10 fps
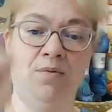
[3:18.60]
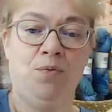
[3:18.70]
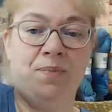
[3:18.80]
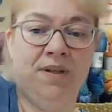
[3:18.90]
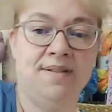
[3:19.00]

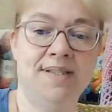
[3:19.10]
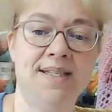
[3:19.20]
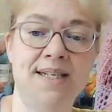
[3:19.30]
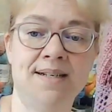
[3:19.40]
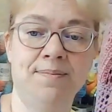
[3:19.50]
won't be able to
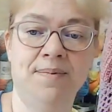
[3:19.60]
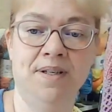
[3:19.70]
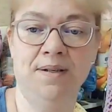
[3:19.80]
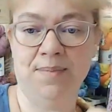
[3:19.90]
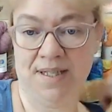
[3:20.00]
see it
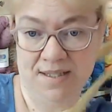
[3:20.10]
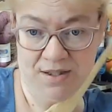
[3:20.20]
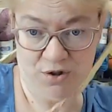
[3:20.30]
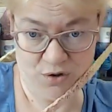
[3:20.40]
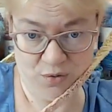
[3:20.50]
because
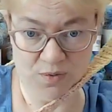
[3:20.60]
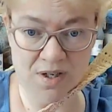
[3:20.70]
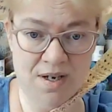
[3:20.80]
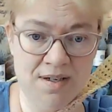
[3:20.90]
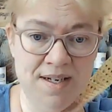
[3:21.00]
it's too
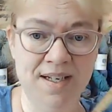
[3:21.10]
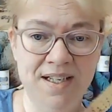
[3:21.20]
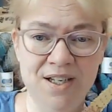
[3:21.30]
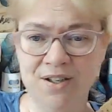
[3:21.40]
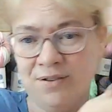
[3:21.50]
long
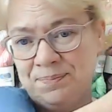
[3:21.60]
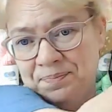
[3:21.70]
you know